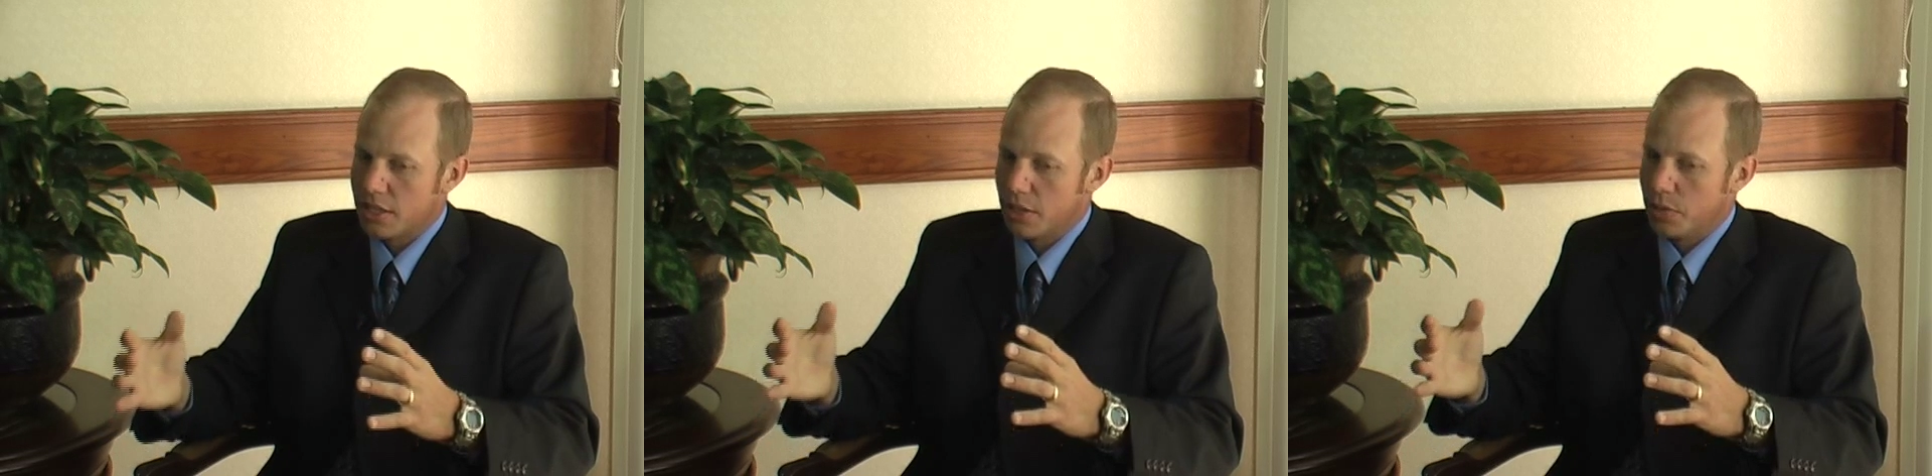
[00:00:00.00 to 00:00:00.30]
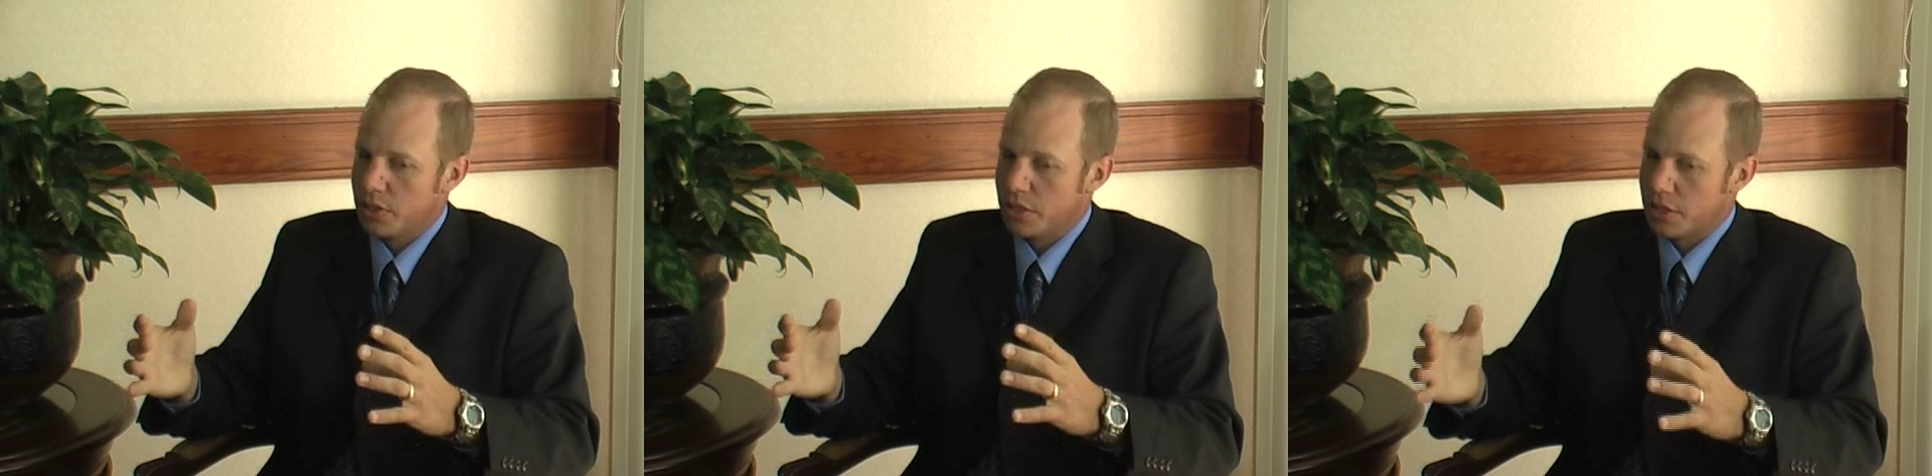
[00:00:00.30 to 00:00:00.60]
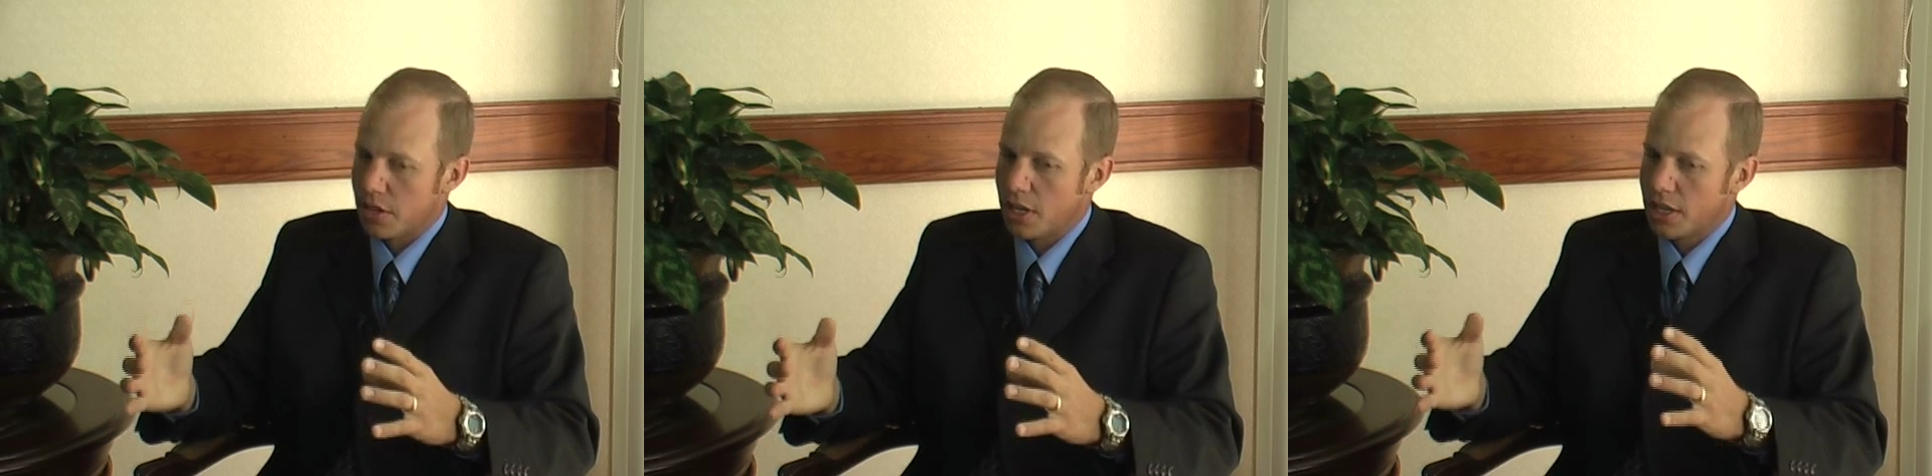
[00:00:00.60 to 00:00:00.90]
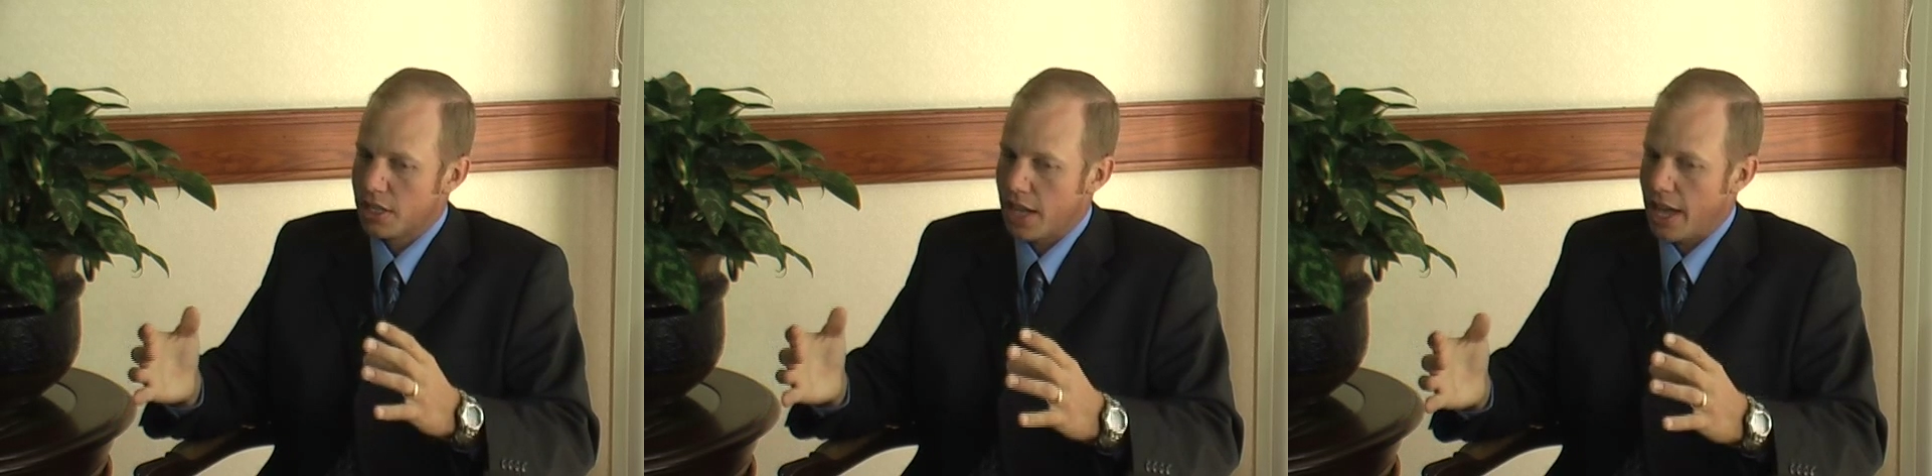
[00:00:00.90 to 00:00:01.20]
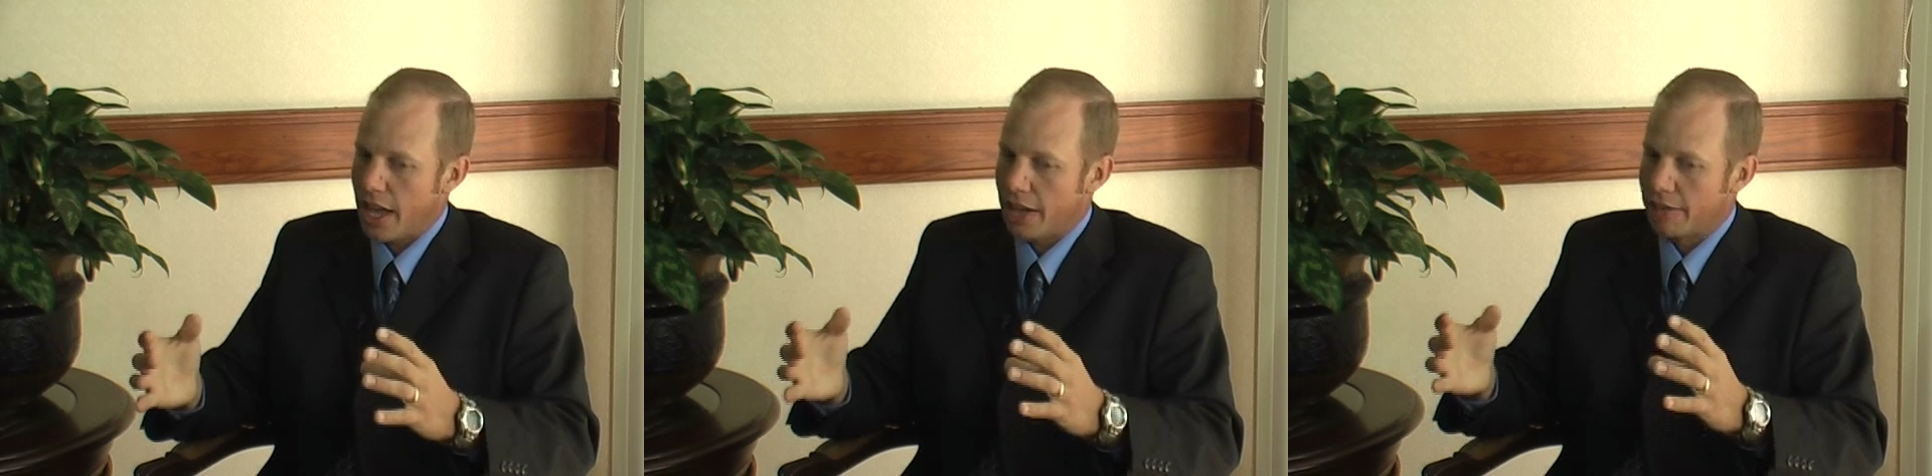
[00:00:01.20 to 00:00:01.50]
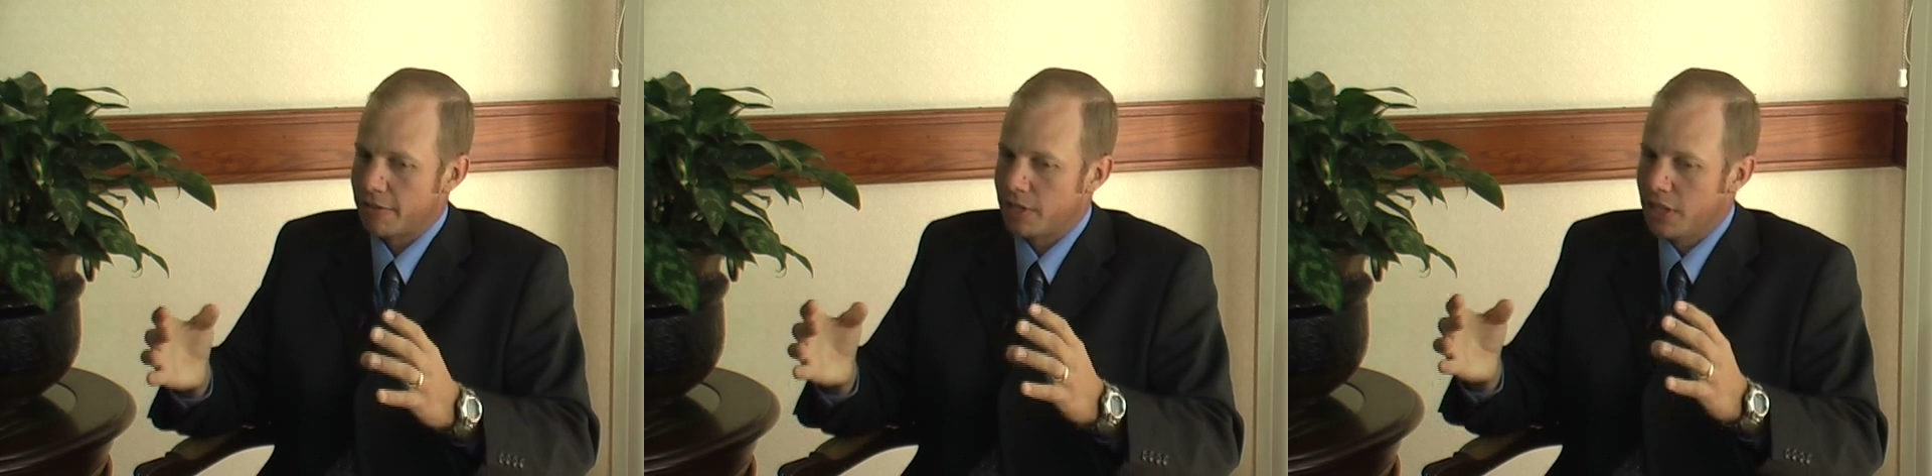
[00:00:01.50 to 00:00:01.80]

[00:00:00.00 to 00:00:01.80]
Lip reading: that was starting to have